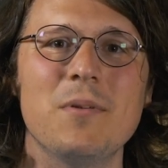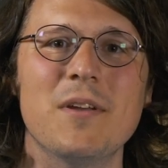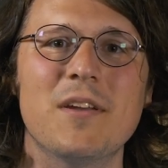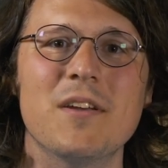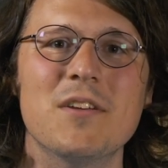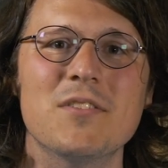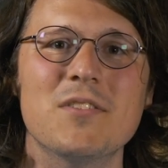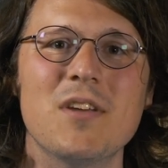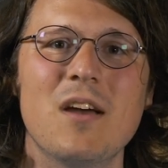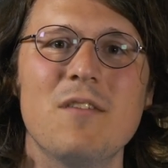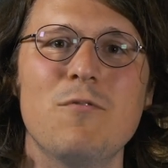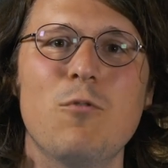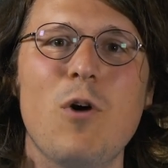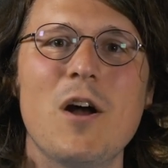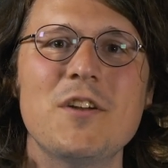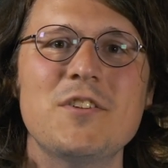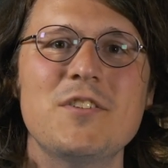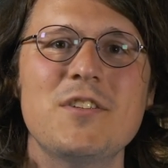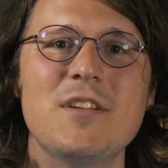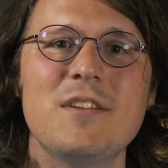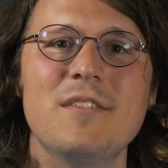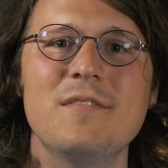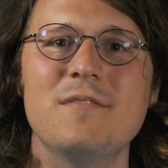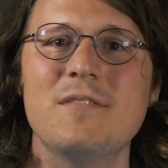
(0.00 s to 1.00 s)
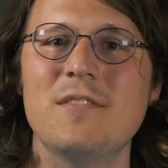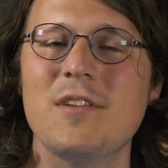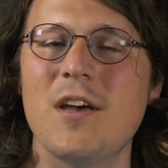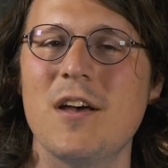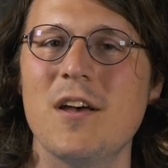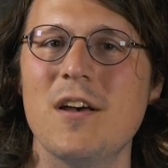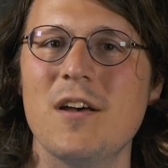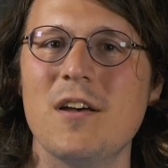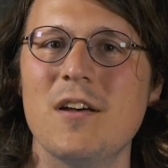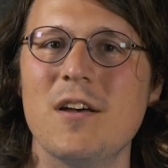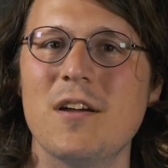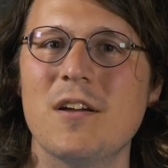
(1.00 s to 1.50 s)
because I've watched it
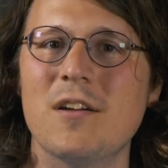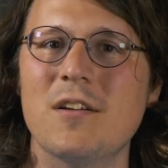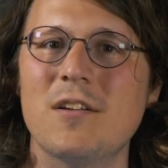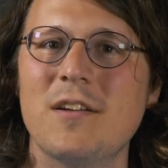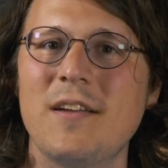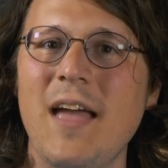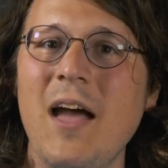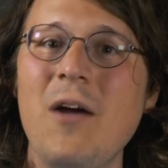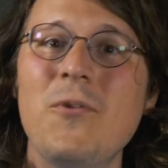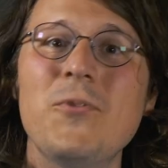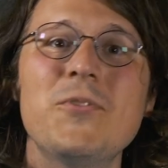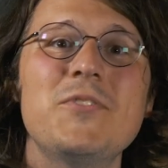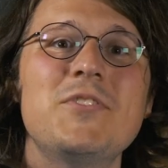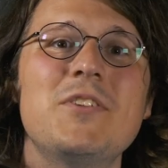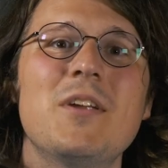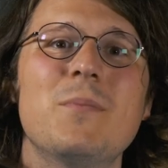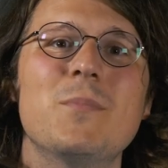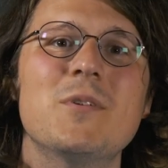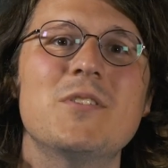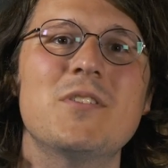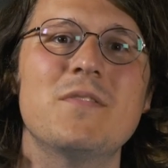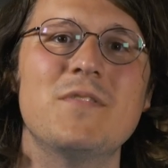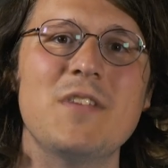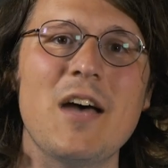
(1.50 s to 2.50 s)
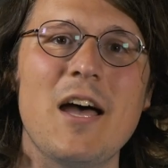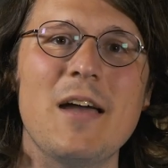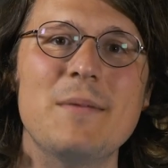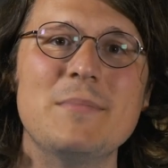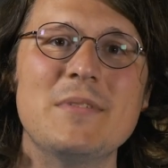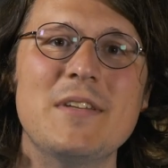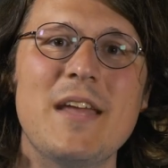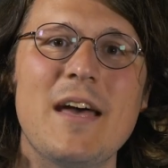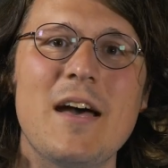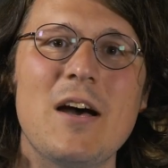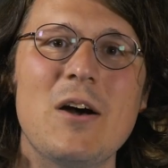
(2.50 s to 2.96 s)
countless numbers of times